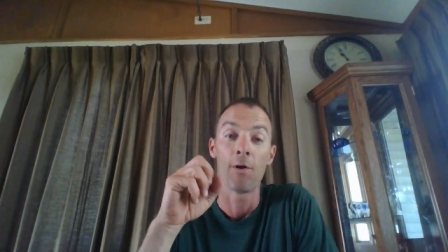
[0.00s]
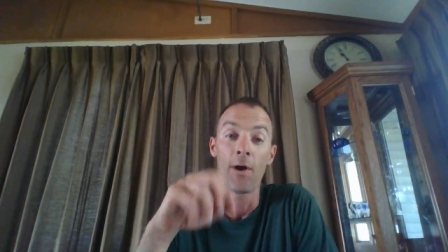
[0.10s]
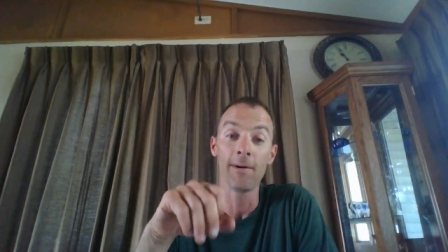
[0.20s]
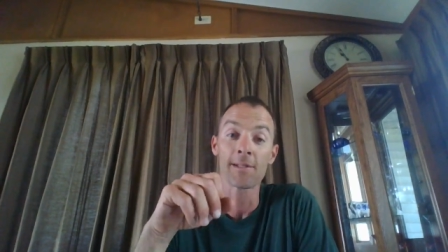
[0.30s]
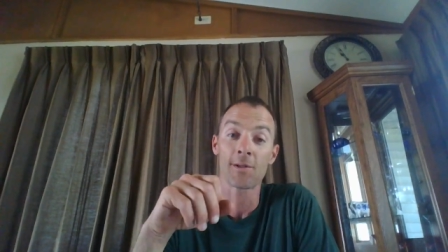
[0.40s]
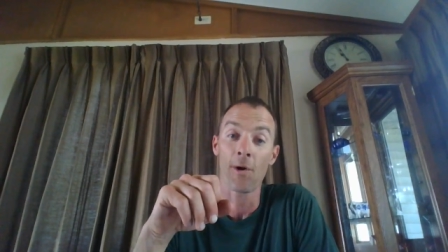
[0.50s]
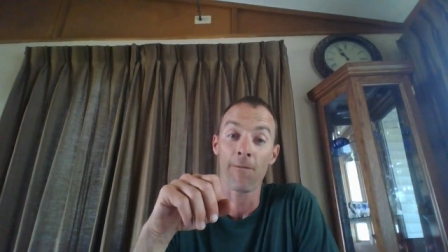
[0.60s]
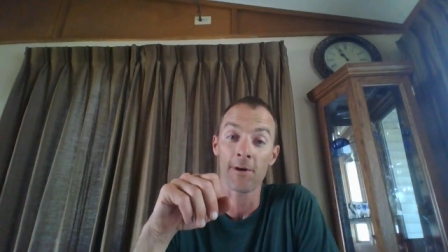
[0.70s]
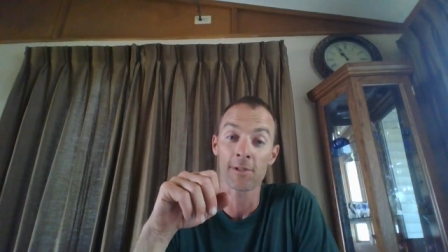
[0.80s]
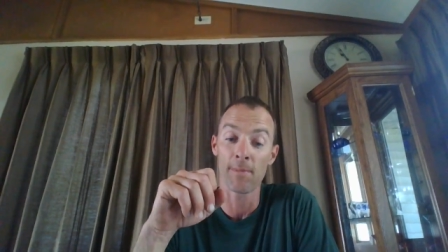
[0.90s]
Notice
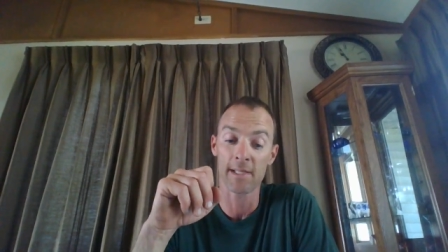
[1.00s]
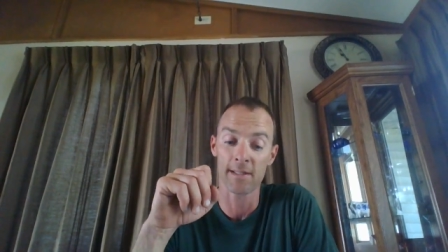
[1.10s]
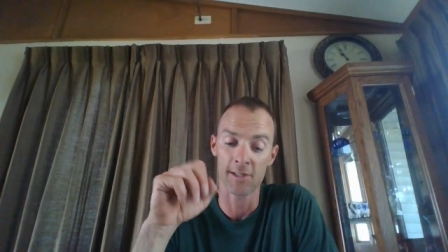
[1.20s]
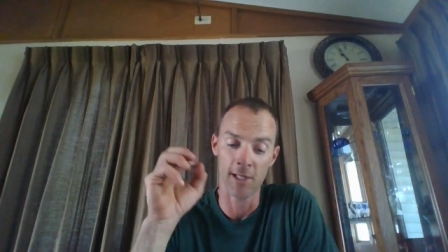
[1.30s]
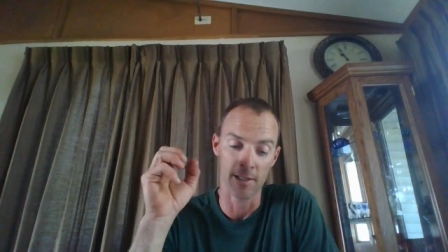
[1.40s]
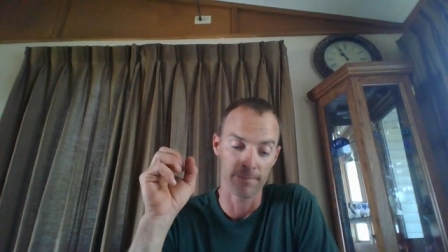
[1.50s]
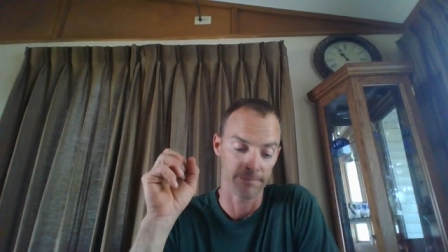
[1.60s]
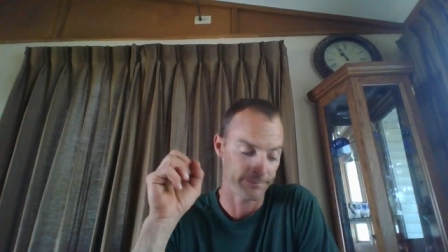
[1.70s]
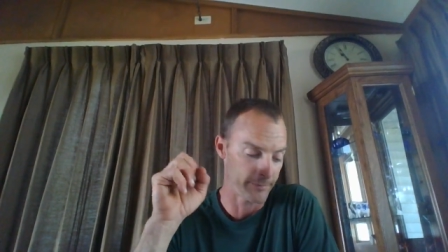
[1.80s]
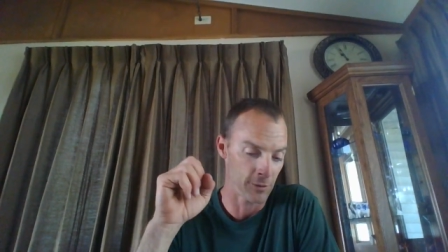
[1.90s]
Zophar's message here
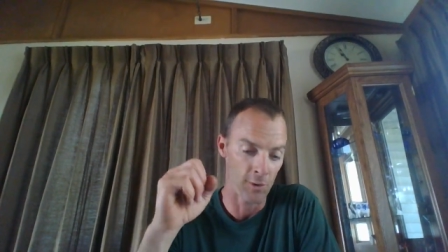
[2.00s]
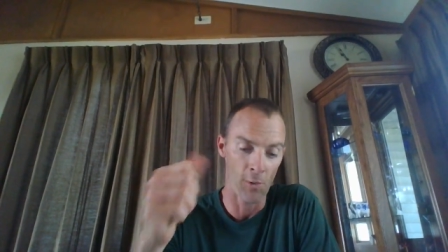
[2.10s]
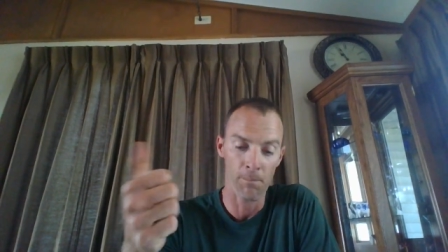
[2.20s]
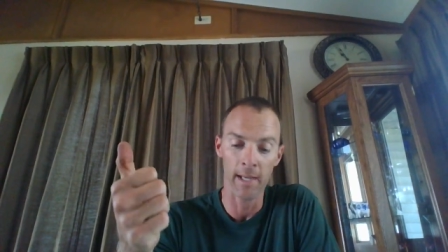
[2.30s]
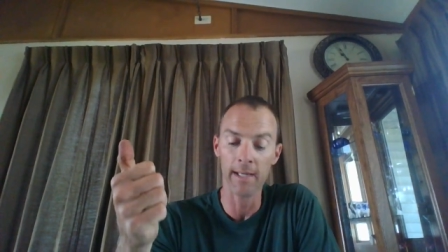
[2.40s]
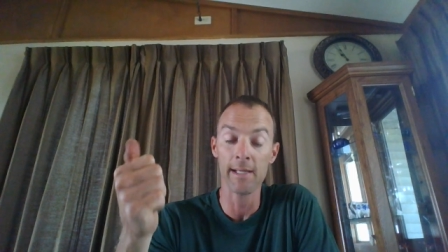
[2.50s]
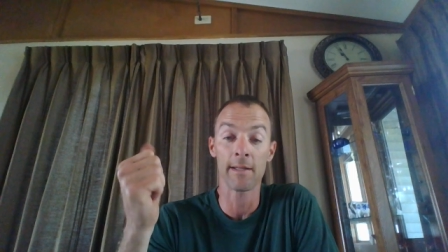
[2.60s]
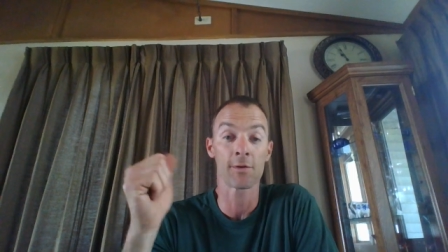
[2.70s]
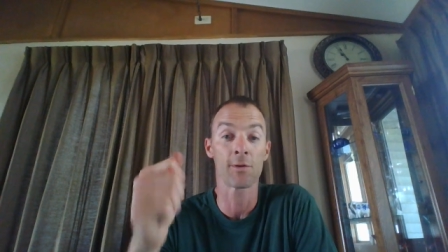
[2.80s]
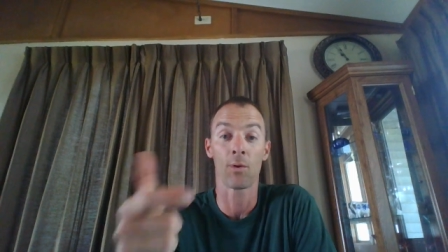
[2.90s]
there's no pity,
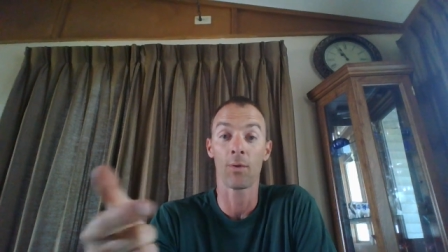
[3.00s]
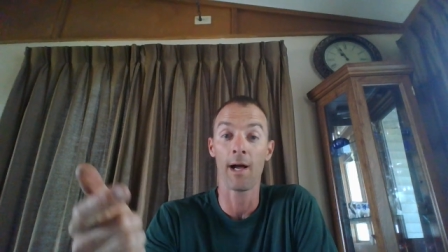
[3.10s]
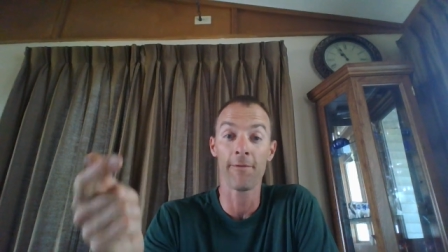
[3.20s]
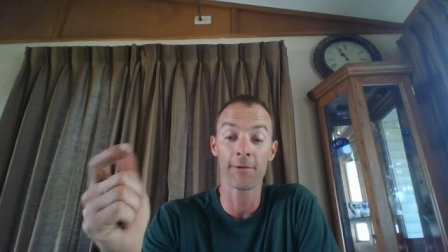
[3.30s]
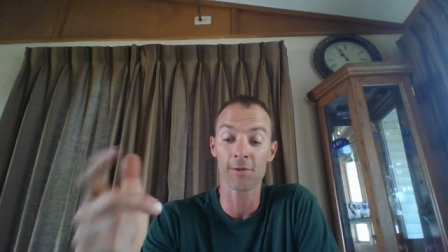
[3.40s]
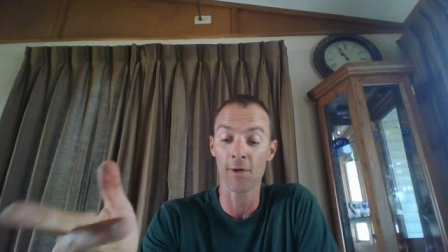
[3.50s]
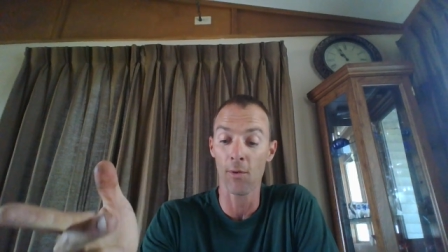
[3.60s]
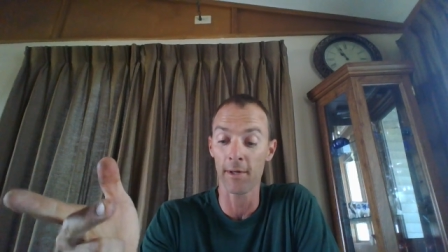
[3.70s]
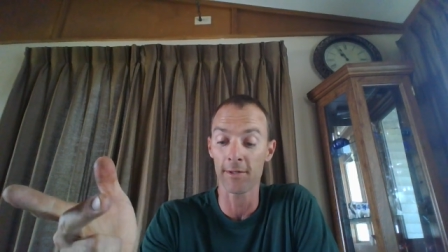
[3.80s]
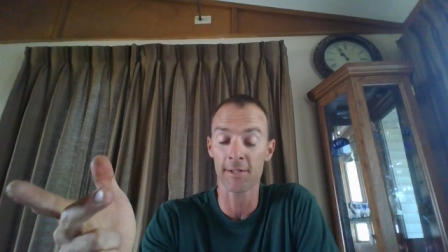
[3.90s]
there's no love, there's
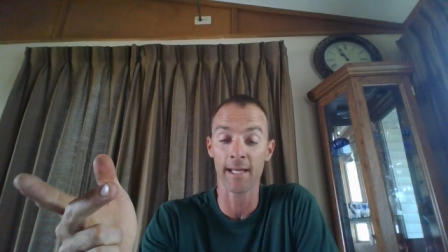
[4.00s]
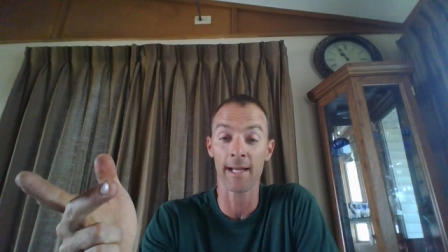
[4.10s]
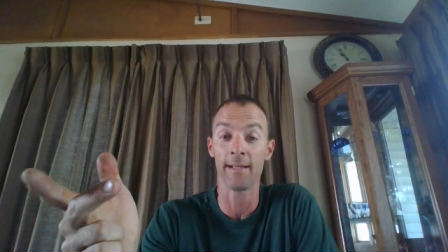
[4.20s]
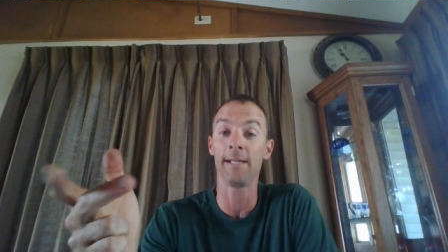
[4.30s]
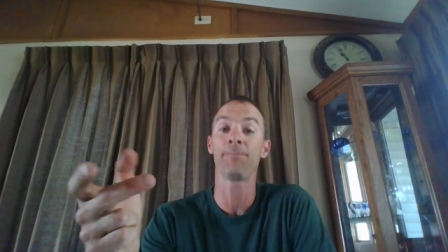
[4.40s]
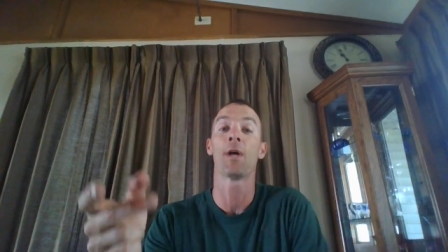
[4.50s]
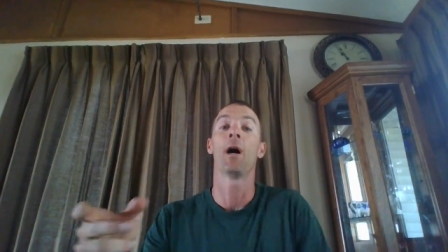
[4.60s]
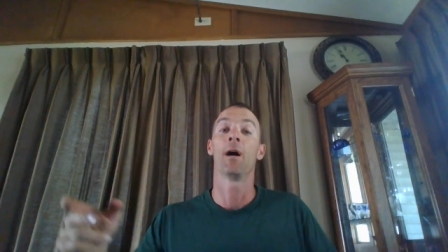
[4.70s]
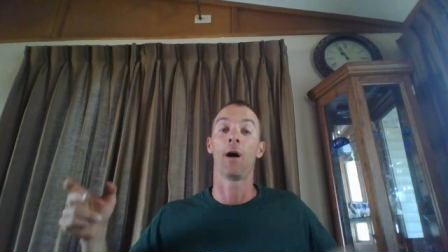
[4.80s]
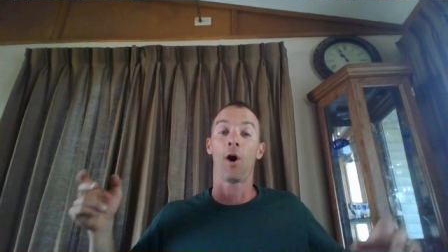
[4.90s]
no understanding,
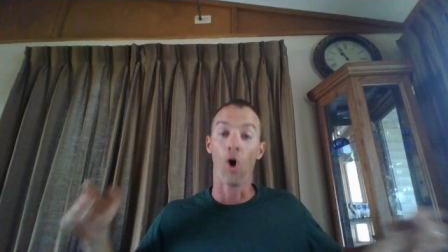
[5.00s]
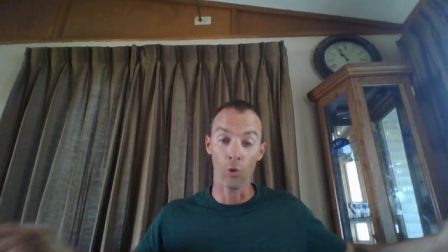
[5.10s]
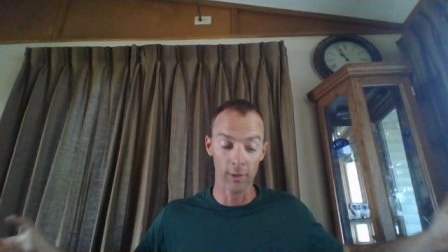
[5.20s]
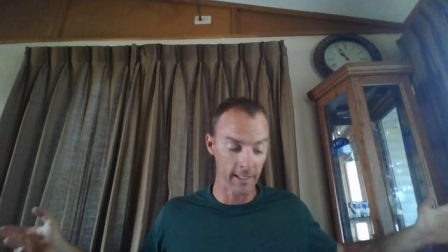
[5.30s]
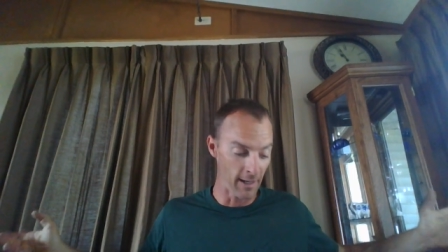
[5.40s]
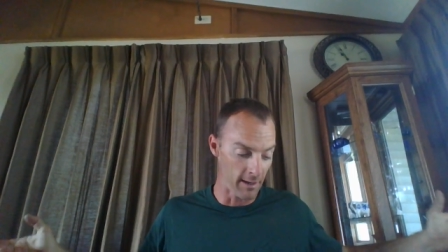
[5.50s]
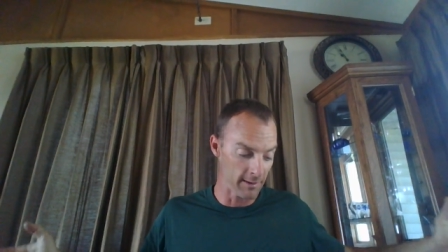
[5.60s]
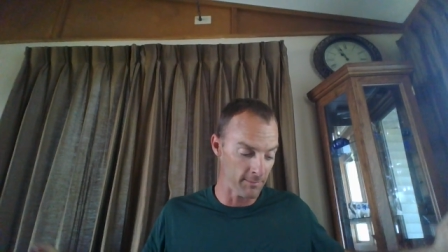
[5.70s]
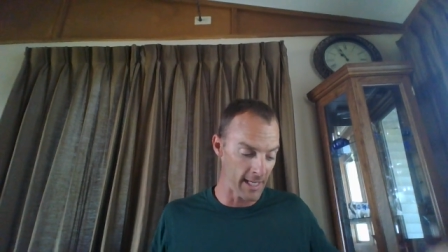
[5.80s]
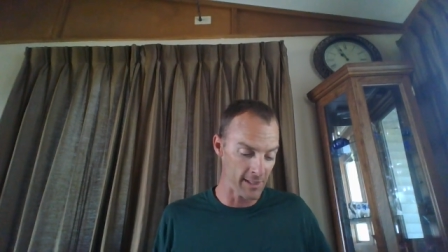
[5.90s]
only
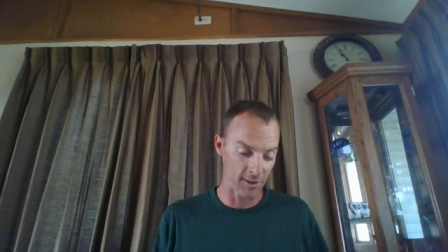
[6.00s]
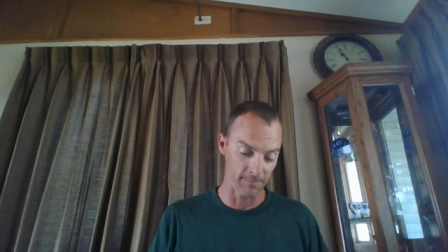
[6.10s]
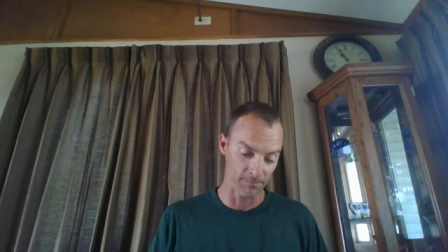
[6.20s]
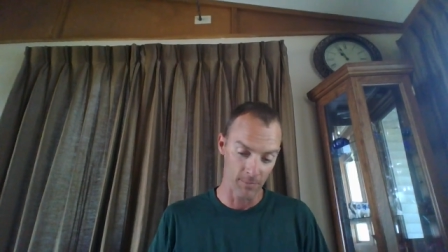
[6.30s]
condemnation.